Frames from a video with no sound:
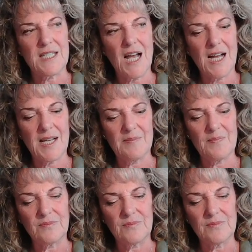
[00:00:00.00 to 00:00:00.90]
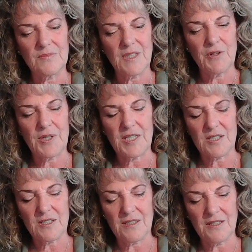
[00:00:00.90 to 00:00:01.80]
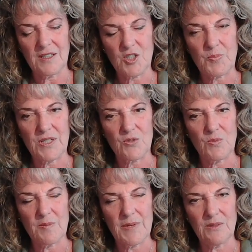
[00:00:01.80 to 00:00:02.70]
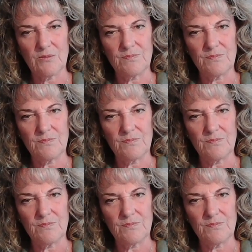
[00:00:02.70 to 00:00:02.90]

time, I've already expressed one of my